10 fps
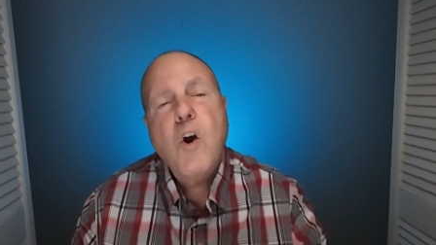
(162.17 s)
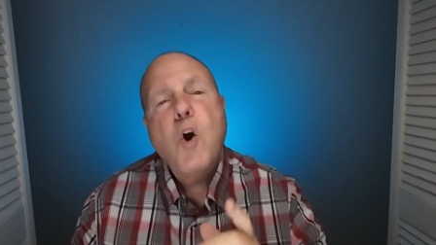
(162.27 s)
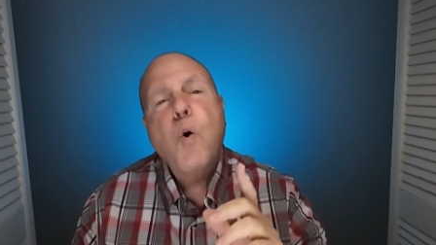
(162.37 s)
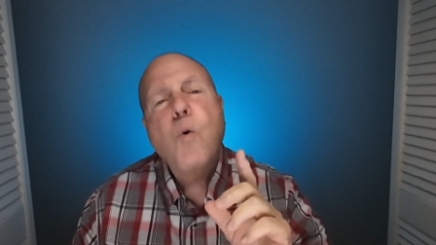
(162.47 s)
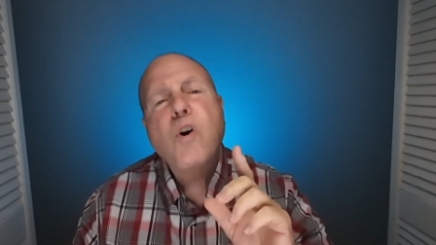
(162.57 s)

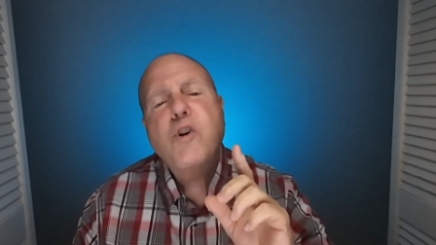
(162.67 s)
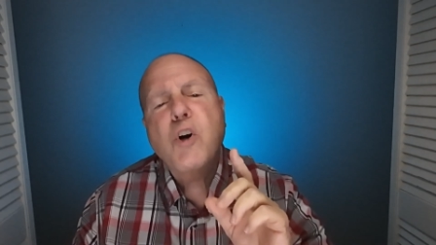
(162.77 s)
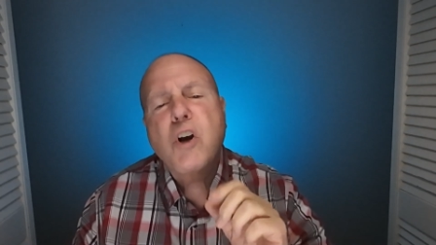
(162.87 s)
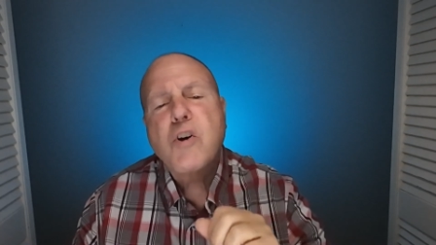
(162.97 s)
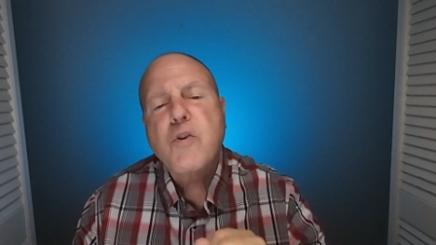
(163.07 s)
Who
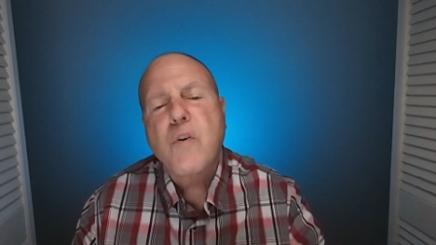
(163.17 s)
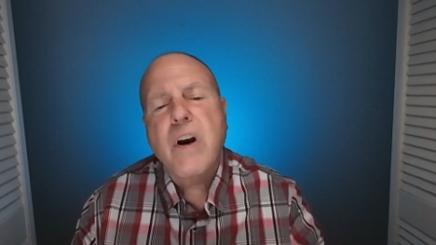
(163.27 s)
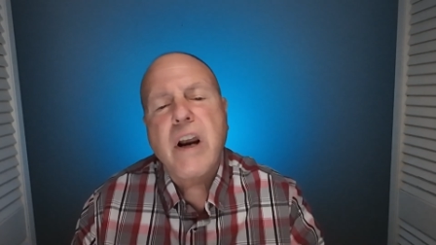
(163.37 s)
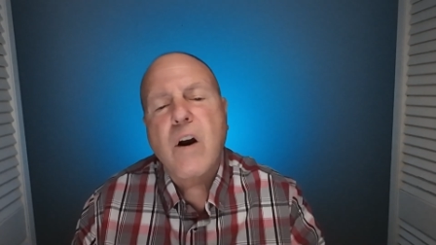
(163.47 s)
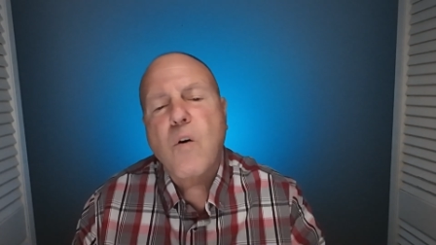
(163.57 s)
adjusts to
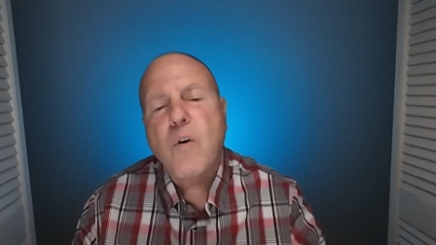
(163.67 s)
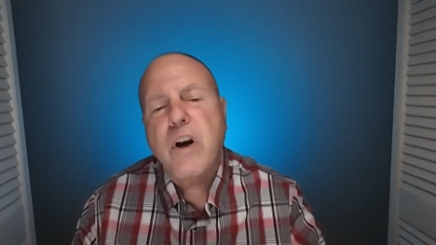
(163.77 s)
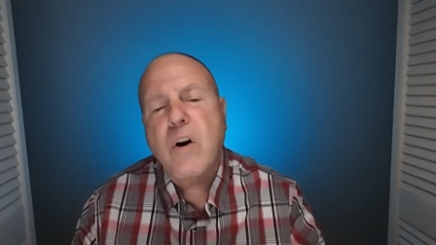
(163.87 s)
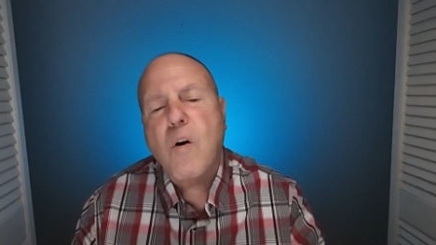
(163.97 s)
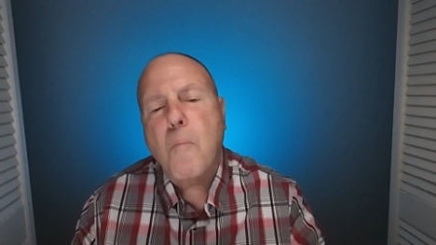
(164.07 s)
an
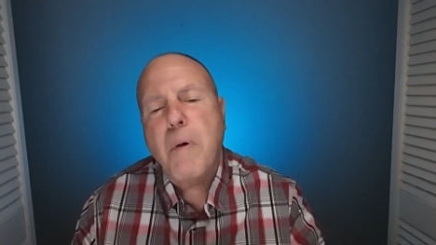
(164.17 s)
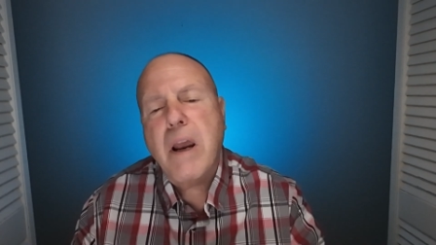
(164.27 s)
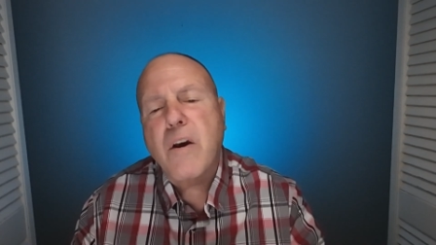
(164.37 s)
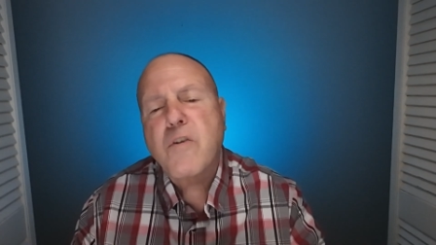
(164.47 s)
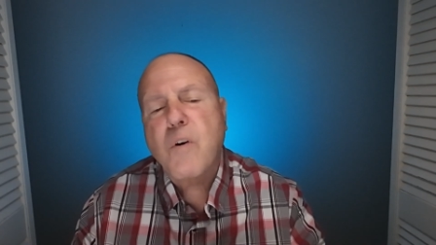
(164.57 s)
LDR
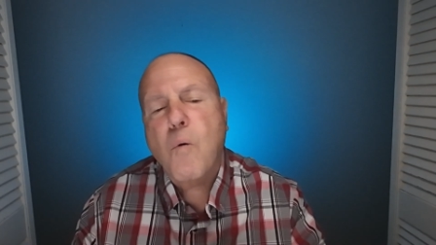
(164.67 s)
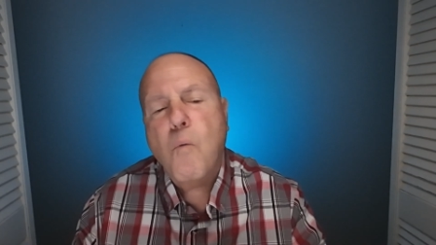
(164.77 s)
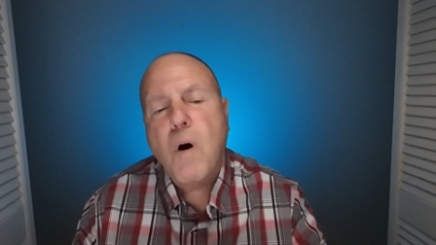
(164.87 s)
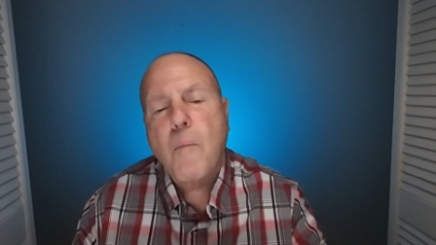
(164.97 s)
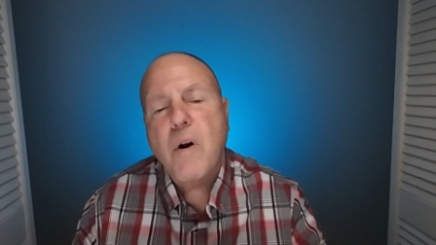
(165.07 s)
best, a
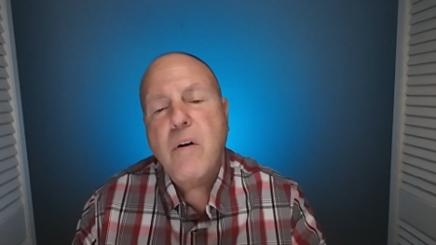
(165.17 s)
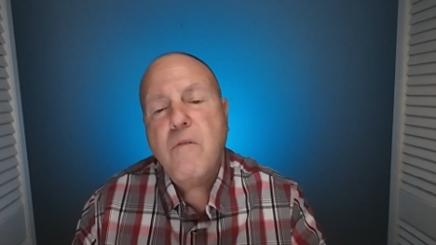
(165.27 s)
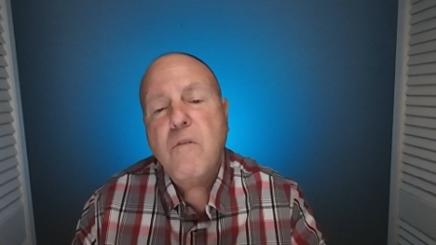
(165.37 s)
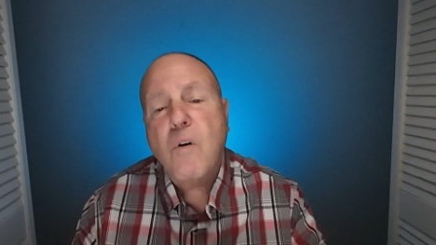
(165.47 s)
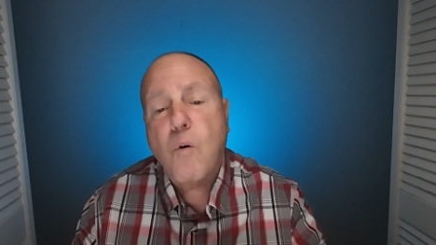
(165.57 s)
woman
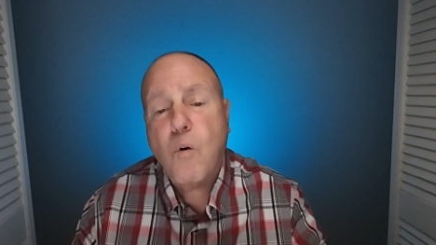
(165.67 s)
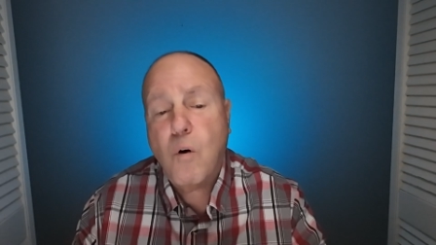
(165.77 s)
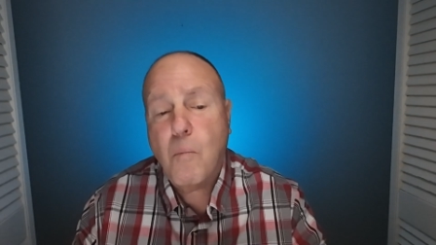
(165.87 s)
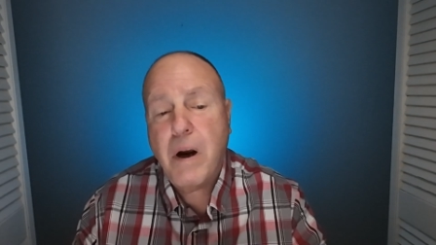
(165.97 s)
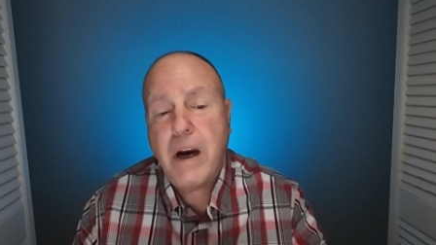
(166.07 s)

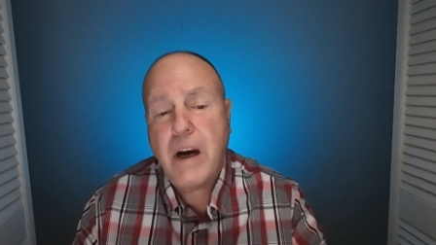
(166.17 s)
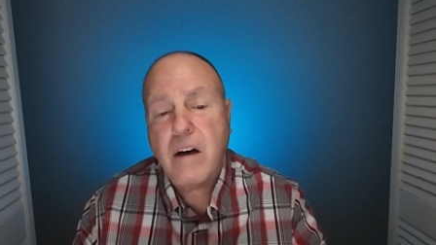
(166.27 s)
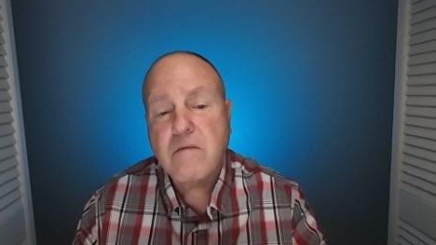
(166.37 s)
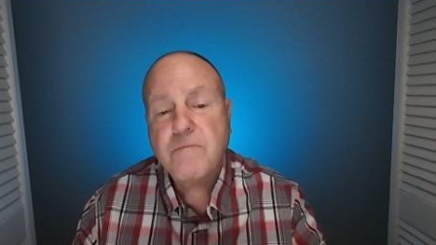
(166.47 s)
or a man?